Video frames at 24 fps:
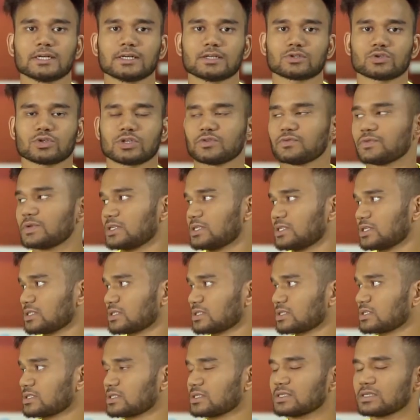So it will
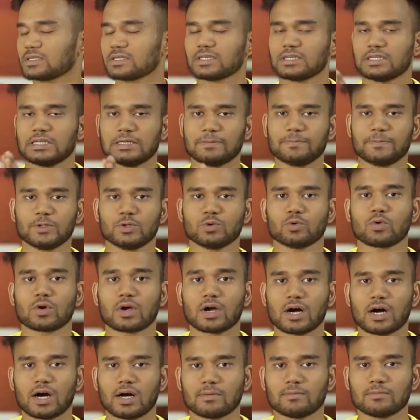just keep you
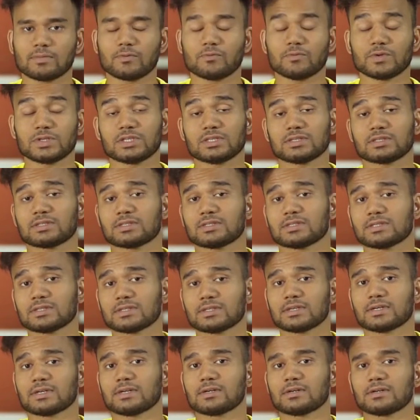calm, which is
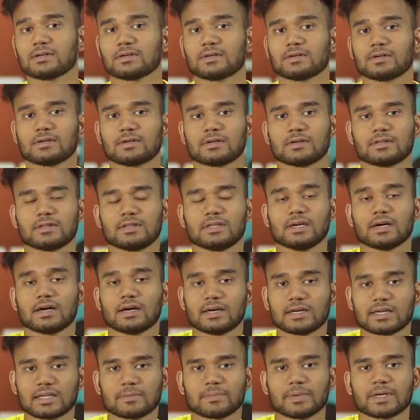the
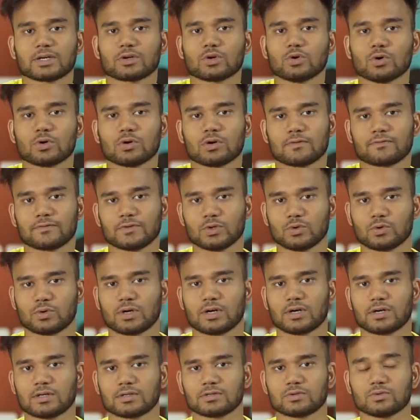ultimate goal of
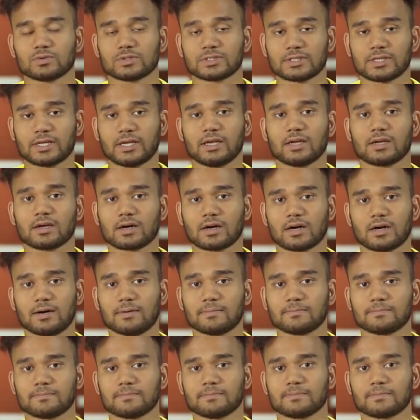yoga to stay
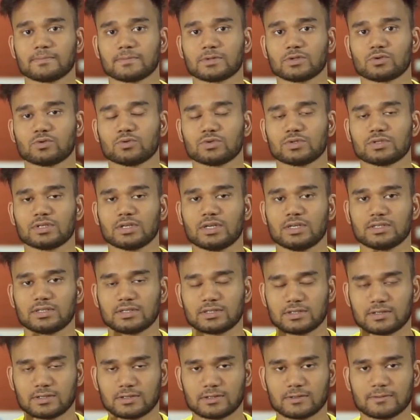calm, to stay
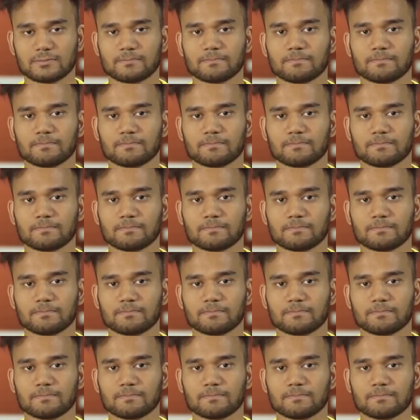just